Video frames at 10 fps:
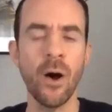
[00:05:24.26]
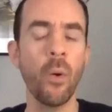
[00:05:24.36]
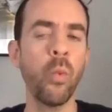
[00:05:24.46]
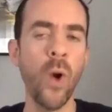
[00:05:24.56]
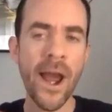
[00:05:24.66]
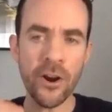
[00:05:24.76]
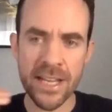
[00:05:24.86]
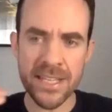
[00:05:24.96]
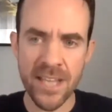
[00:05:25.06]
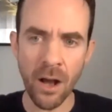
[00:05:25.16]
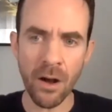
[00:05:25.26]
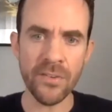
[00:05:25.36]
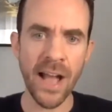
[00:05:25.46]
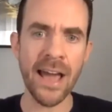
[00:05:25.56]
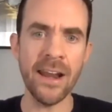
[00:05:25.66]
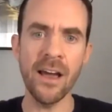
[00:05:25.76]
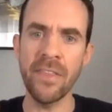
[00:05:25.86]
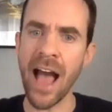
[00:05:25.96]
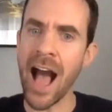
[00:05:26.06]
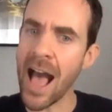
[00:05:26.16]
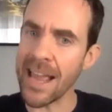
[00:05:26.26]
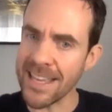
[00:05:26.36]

awareness of kind of the high